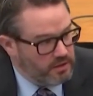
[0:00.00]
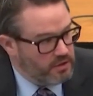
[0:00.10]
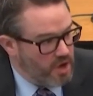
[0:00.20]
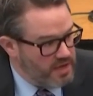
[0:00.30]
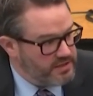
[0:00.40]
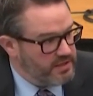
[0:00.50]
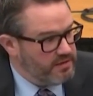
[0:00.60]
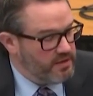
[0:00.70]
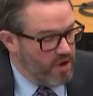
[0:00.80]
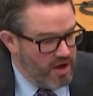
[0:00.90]
causing
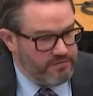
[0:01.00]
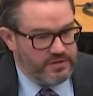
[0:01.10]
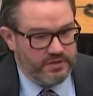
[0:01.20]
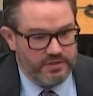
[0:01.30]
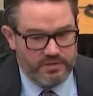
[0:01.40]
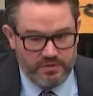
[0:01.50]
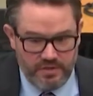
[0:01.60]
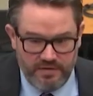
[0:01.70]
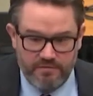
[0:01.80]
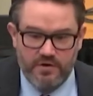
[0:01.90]
the officers to
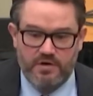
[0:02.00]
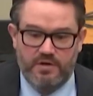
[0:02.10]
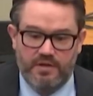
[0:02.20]
divert